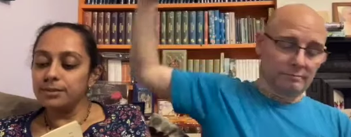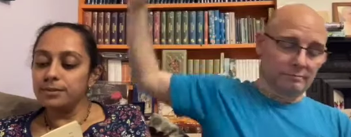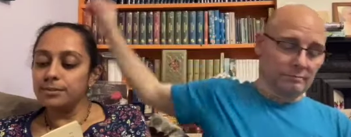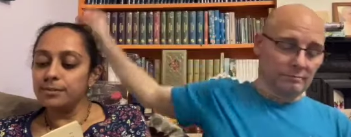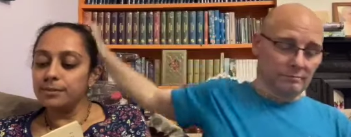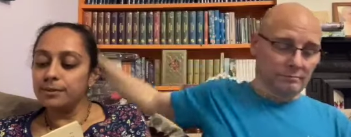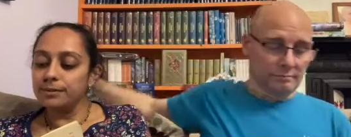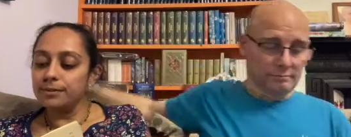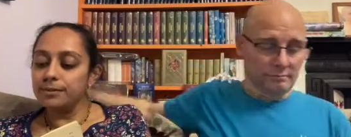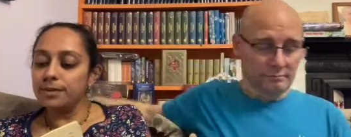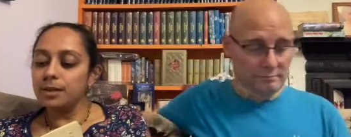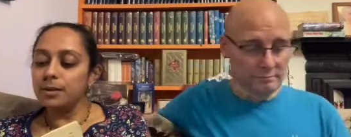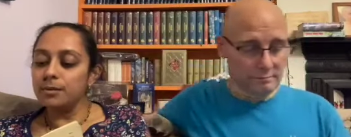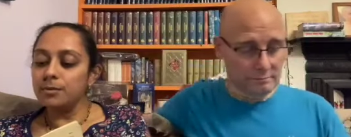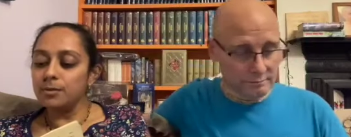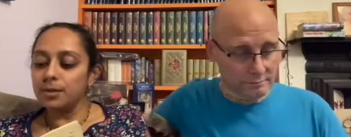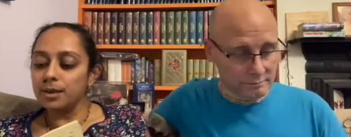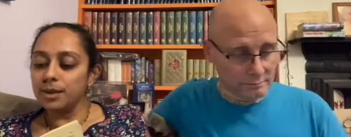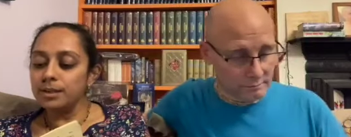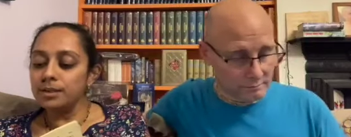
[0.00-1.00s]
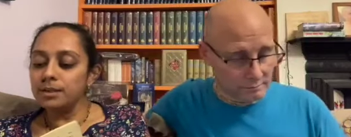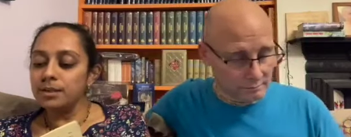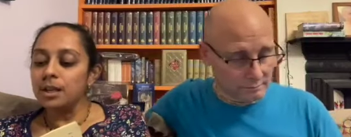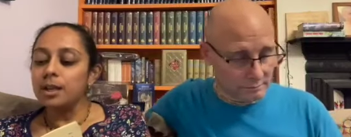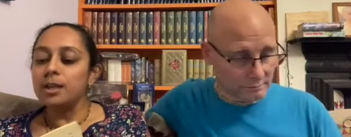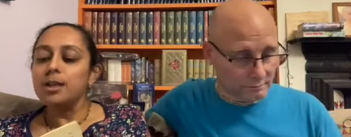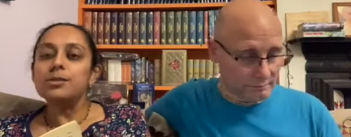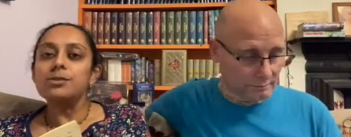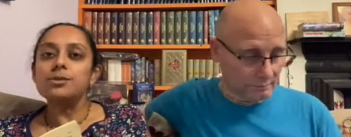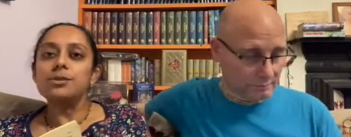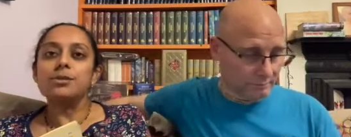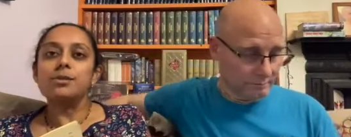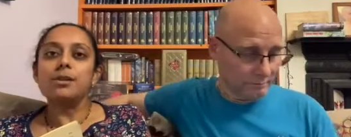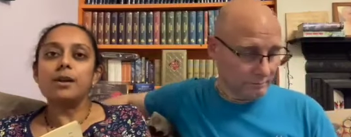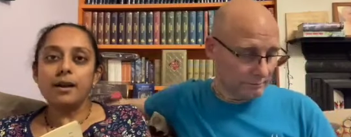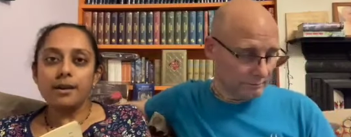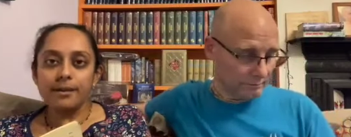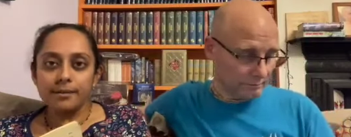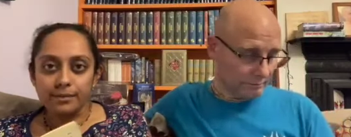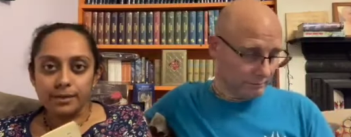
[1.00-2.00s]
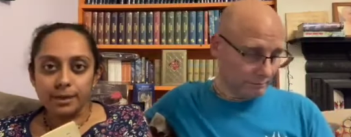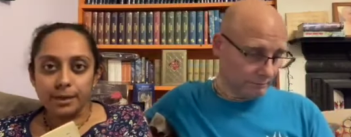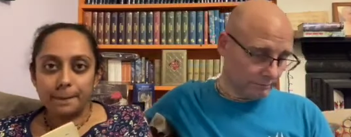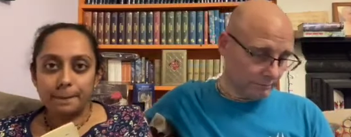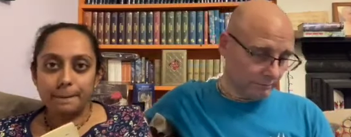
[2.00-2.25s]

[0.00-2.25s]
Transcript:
Speaker 1: who prefer one to the other.